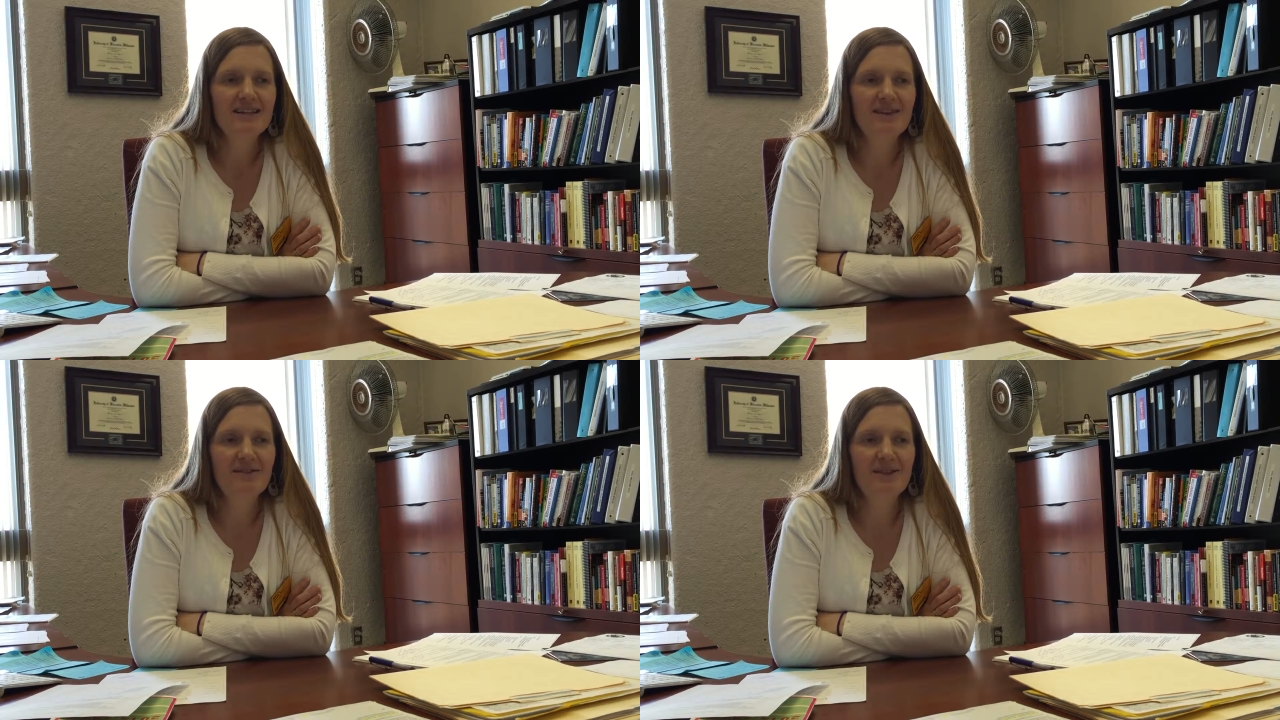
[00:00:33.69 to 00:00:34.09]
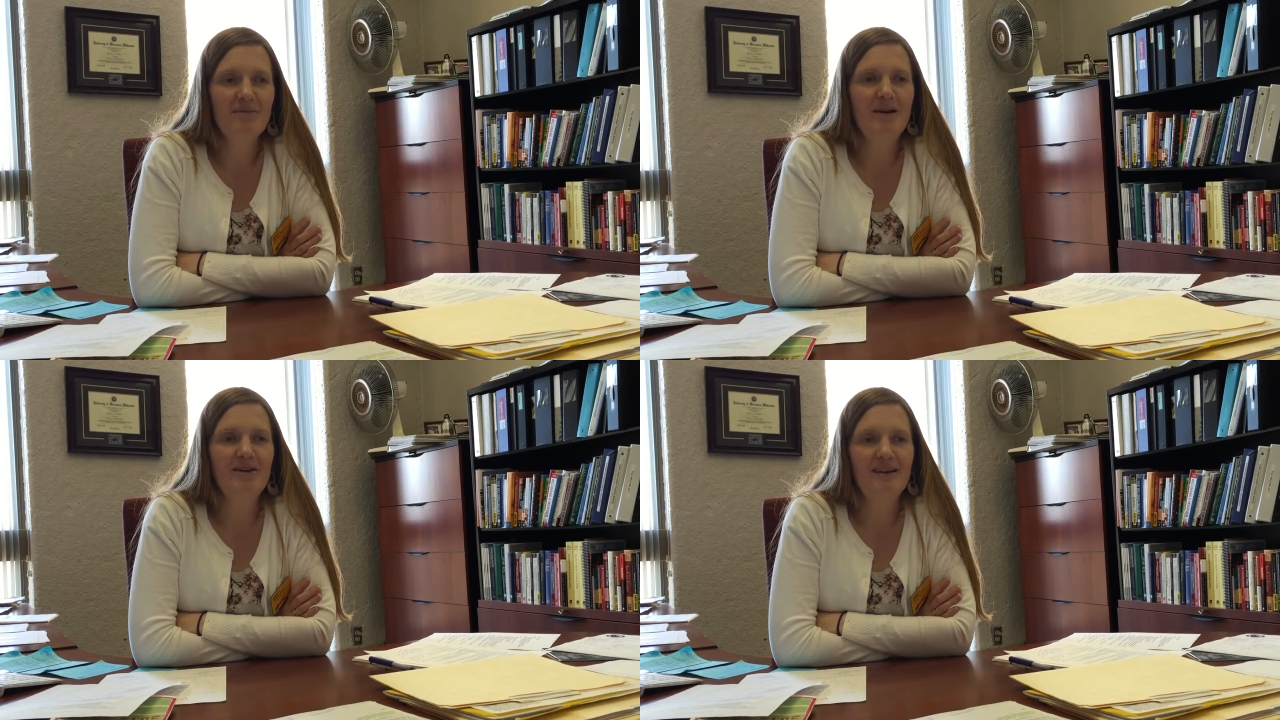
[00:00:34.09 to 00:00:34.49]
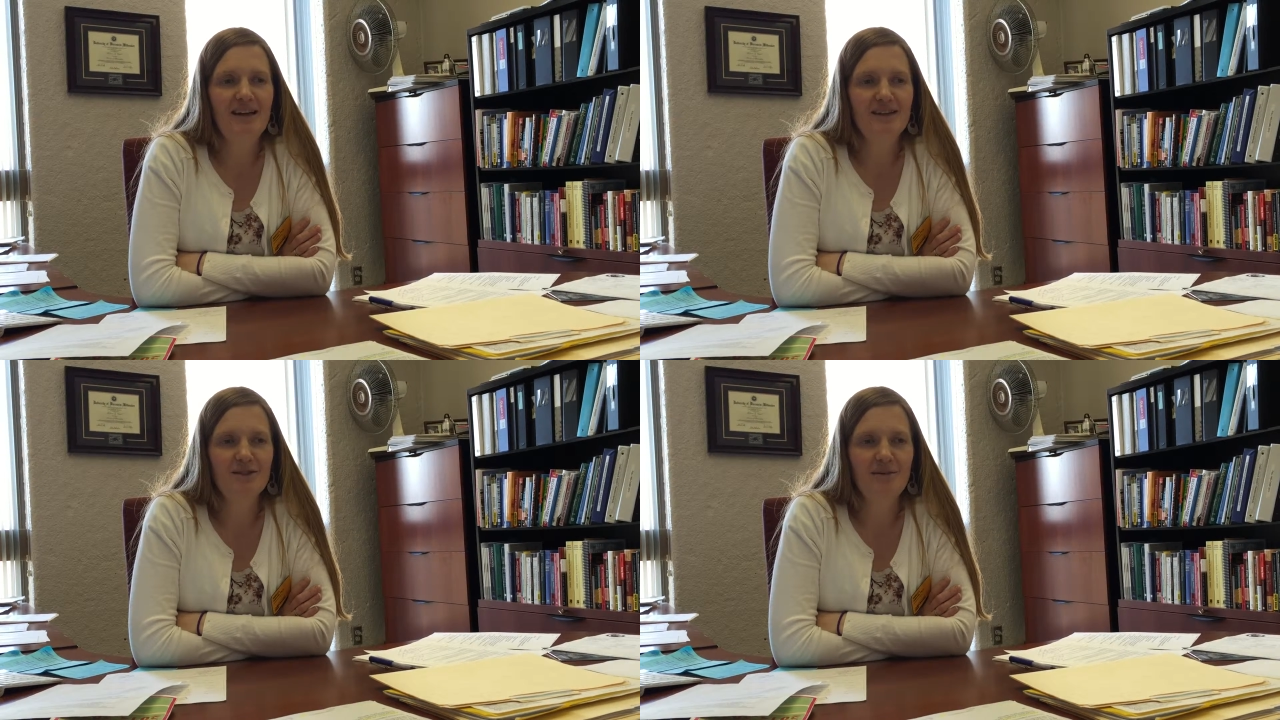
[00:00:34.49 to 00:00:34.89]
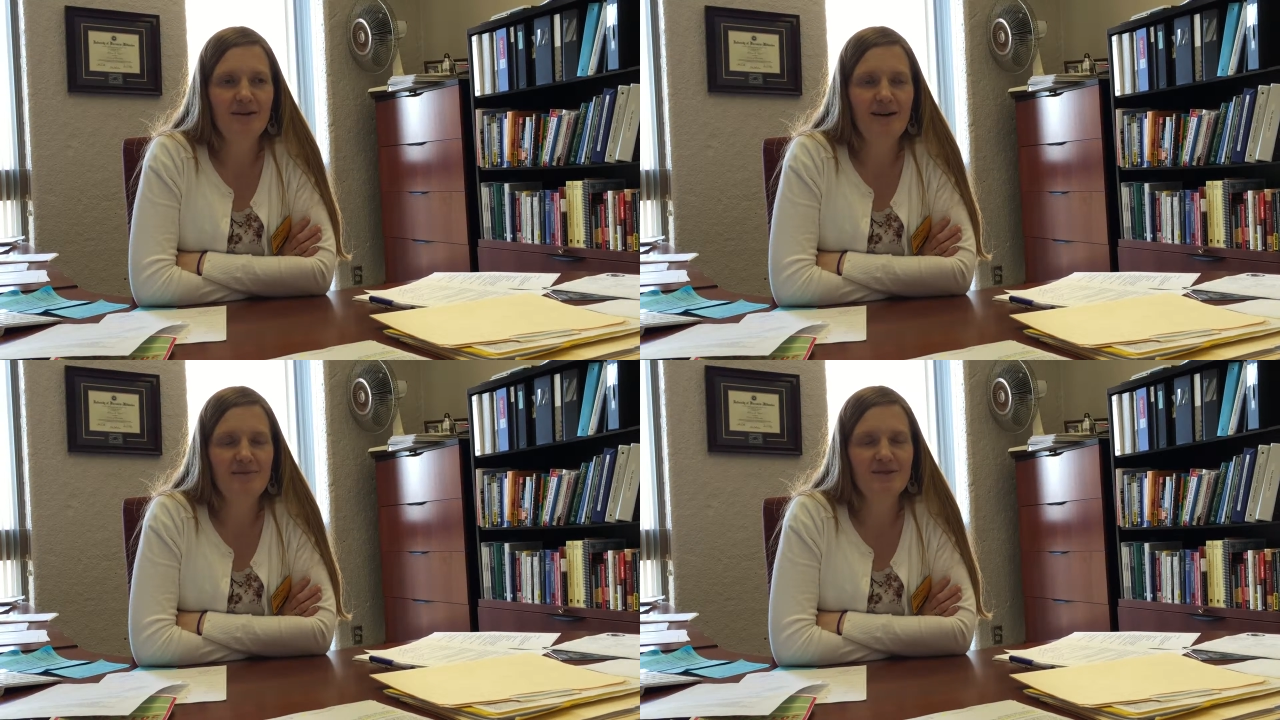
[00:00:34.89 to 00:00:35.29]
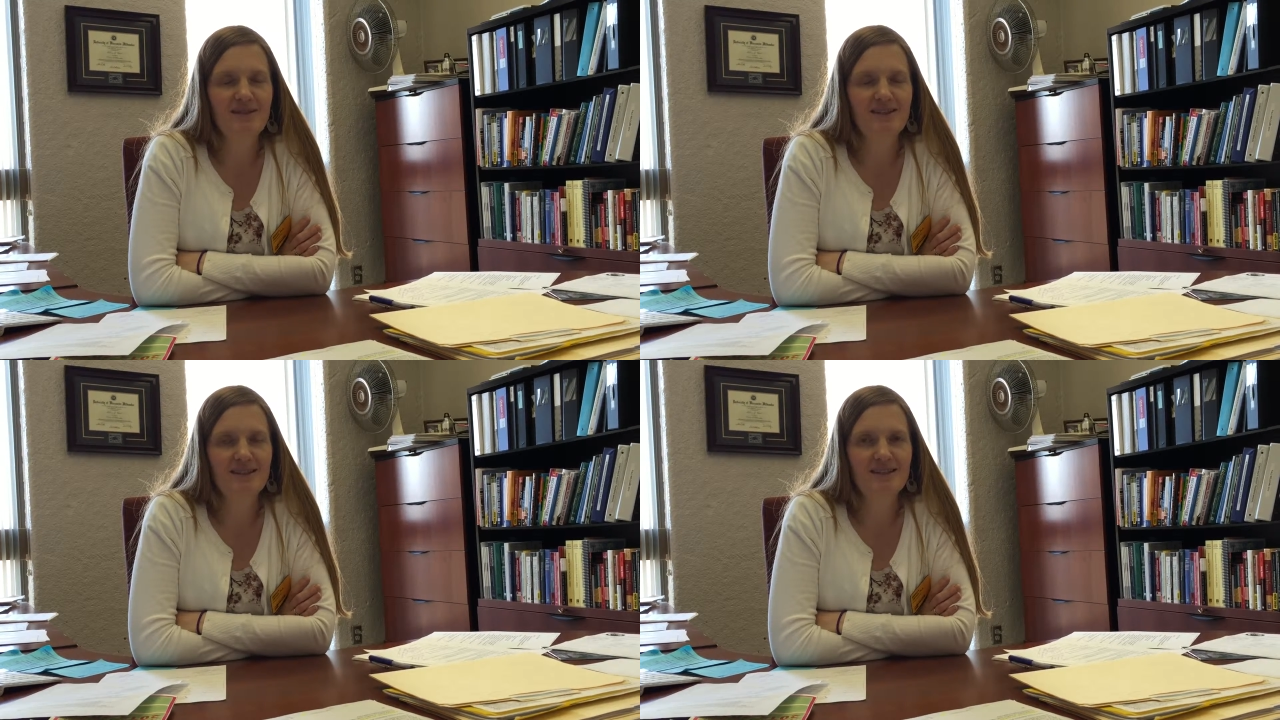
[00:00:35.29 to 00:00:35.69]
definitely by early October I'm
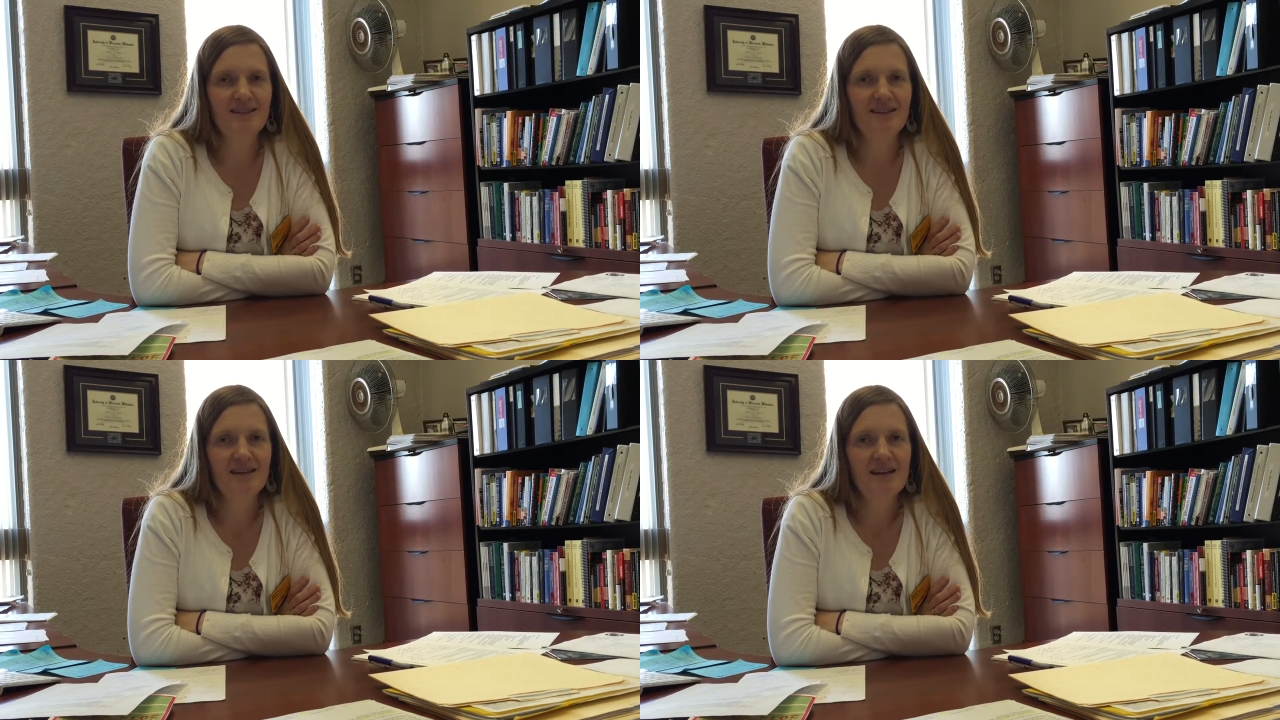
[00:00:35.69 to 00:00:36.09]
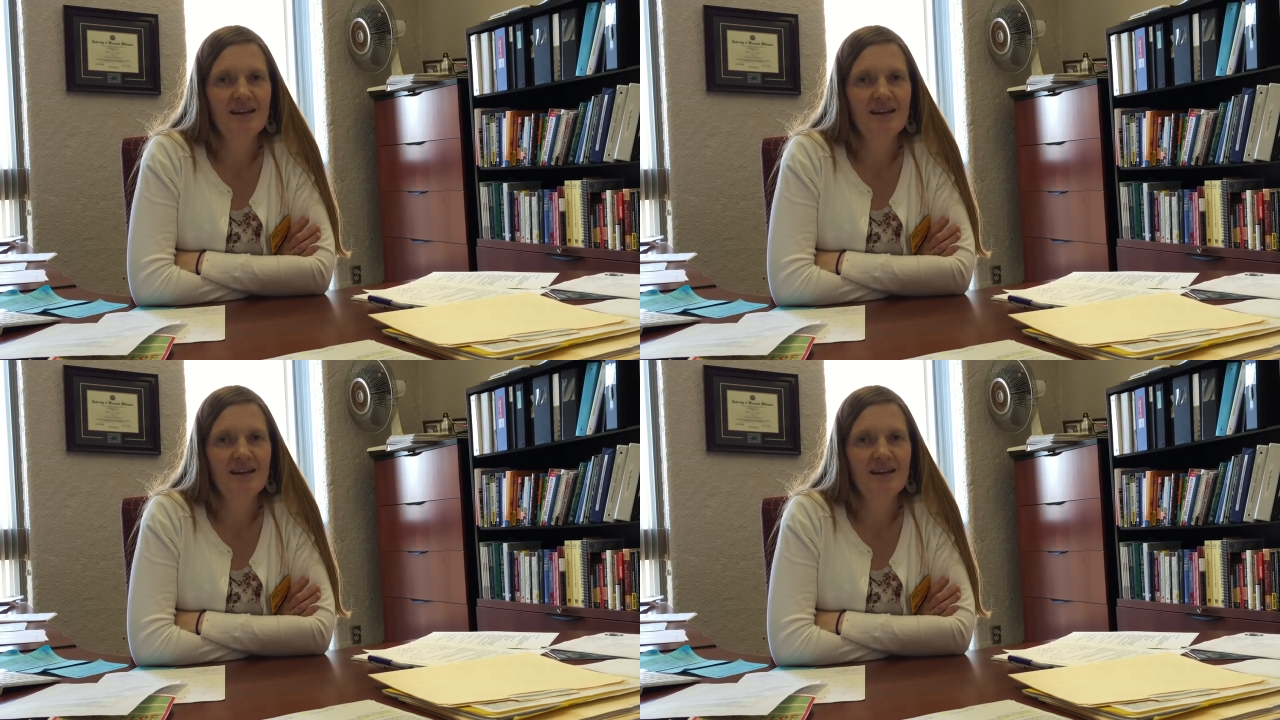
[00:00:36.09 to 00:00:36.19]
starting to